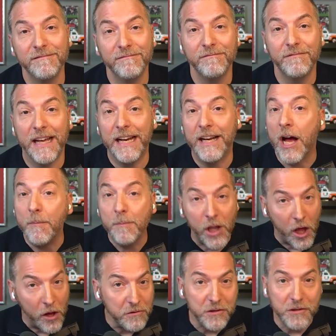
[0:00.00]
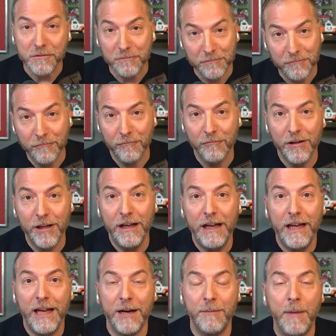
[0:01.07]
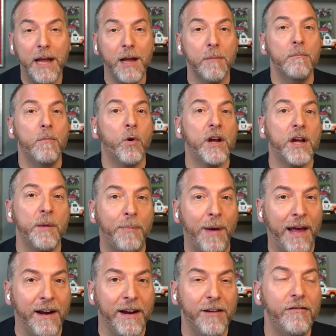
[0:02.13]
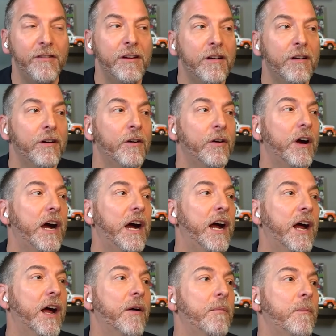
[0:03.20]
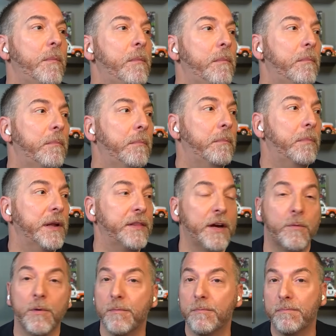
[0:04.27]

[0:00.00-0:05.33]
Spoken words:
He'd come close. He'd make them more competitive. But there were,